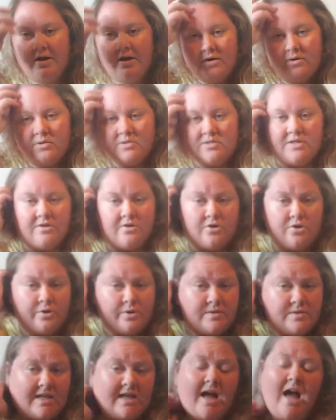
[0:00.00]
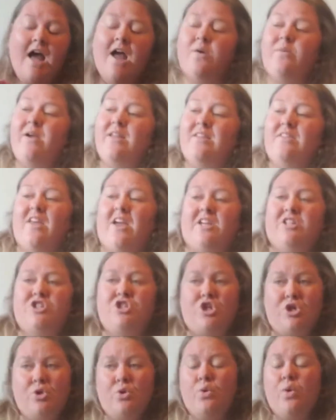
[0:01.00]
There's another girl that was like, I waited like
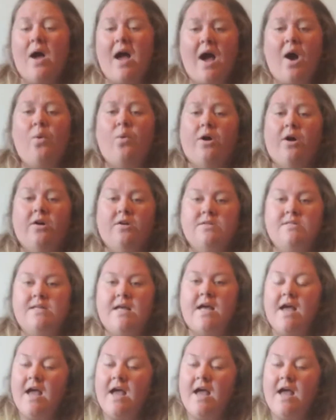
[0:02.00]
2 hours.